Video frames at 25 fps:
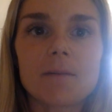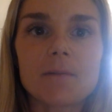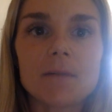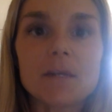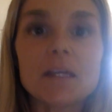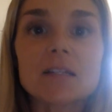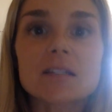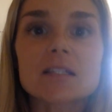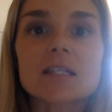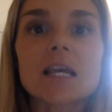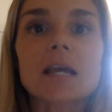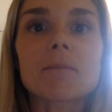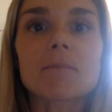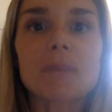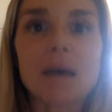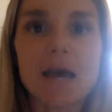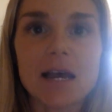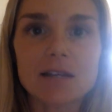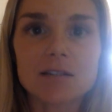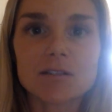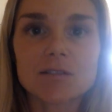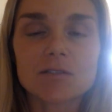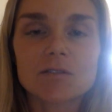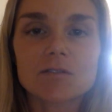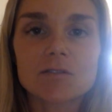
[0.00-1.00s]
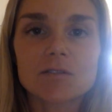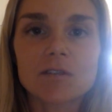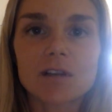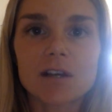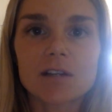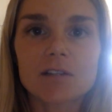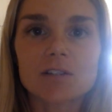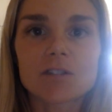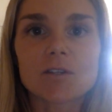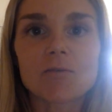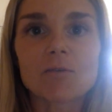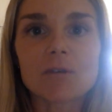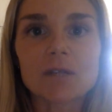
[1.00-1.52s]
insect pests
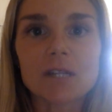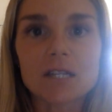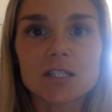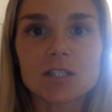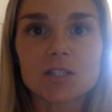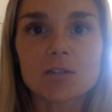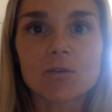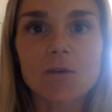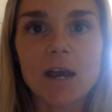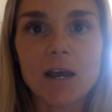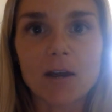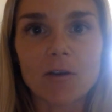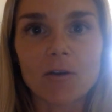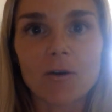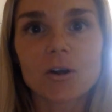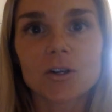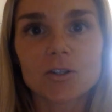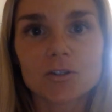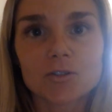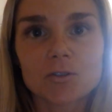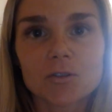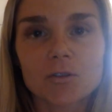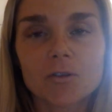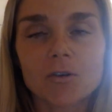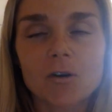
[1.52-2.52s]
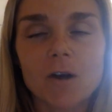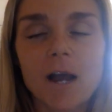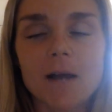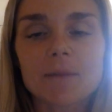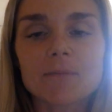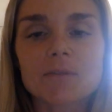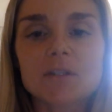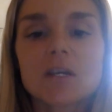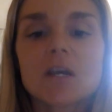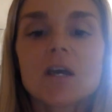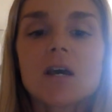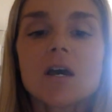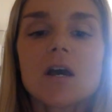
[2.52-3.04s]
as they relate to agricultural crops,